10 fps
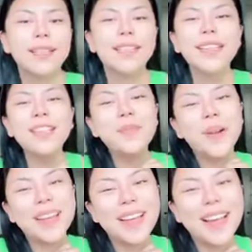Good
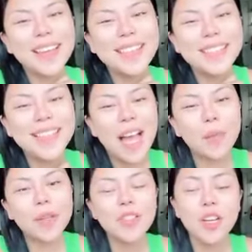morning, guys!
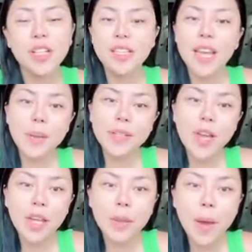I'm gonna start today by
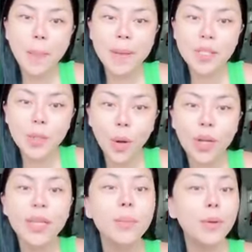talking about
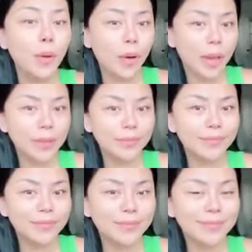Pastor Quiboloy.
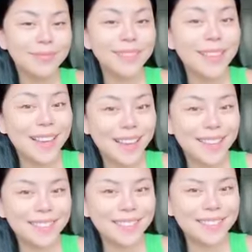
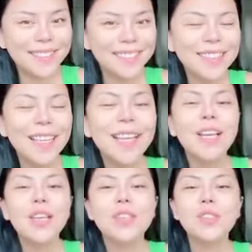Yeah.
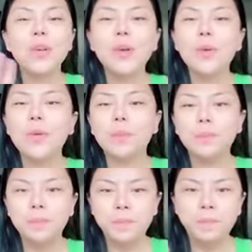
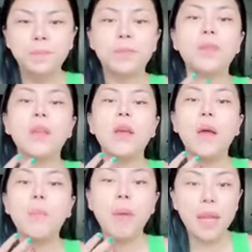So,
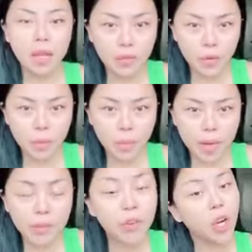many of you
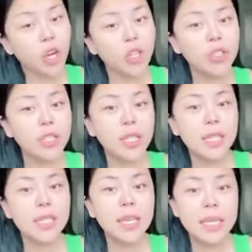might have heard
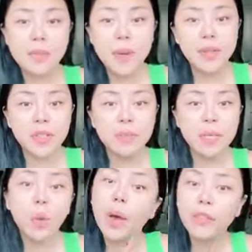he has mentioned
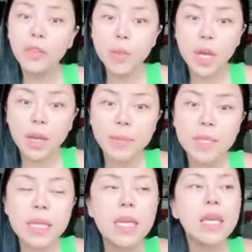me quite a few times